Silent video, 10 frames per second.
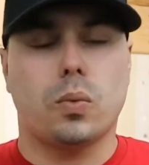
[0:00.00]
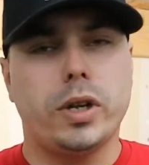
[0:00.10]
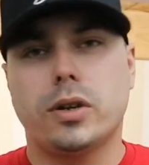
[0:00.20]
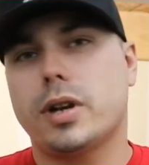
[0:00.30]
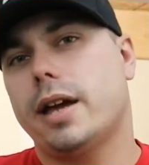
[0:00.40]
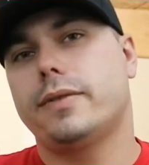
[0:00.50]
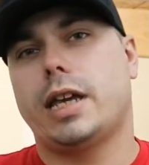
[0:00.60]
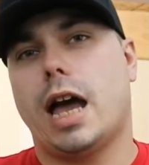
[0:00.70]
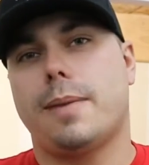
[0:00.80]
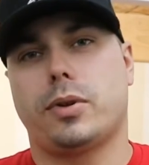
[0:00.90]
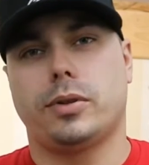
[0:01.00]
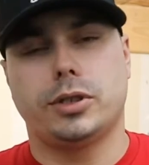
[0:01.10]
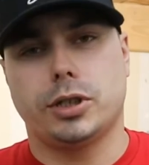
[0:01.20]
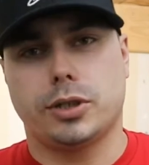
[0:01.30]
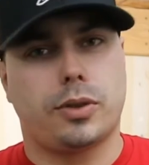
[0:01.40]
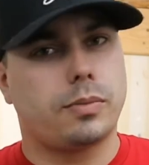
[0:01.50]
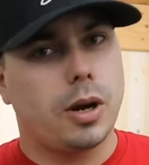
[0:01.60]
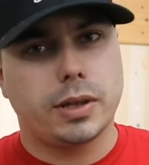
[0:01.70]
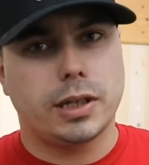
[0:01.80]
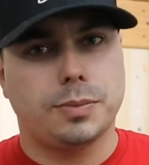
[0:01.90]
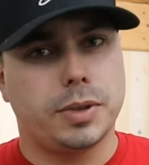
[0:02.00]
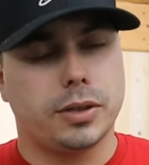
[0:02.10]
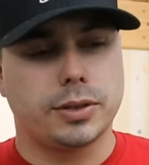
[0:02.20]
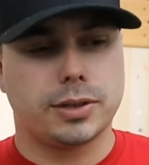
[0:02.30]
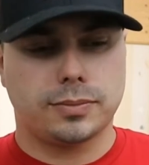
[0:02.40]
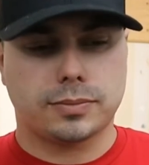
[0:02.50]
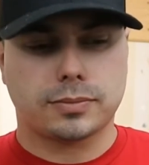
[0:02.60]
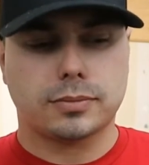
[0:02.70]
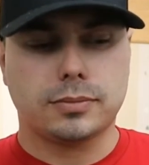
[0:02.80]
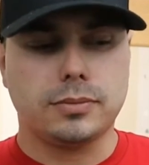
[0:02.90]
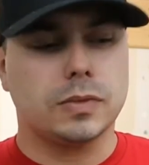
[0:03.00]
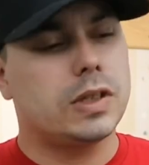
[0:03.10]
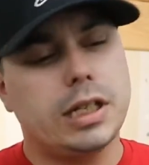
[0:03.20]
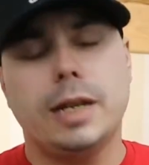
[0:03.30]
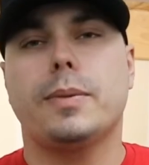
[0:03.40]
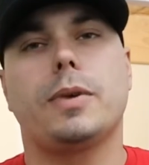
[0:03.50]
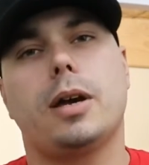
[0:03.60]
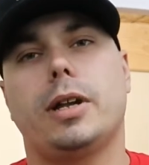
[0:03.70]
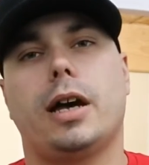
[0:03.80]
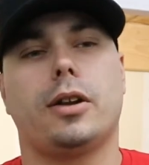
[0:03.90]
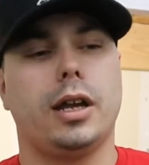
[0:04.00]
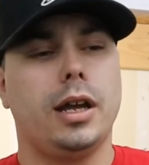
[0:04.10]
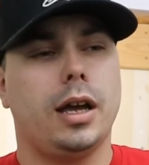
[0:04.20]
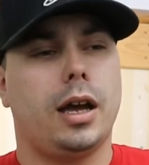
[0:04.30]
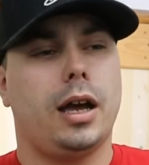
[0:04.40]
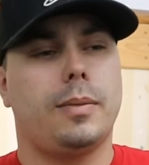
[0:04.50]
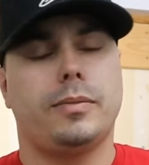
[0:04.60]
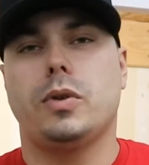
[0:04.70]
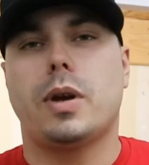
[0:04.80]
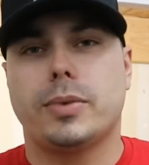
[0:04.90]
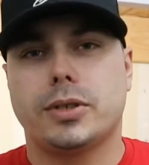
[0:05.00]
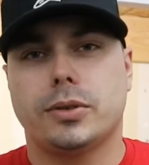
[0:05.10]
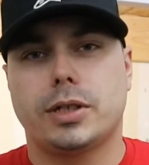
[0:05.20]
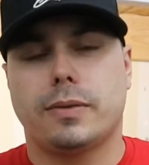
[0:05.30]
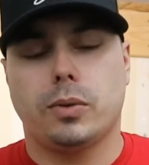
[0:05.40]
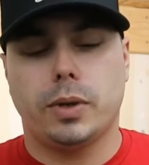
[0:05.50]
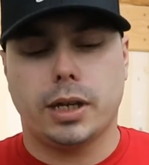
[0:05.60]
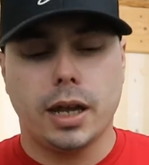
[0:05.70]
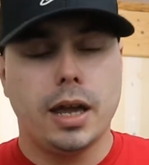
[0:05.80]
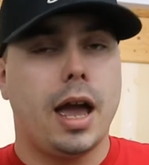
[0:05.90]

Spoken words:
we don't have the capital to just throw at these builds to keep them coming out new episodes every week.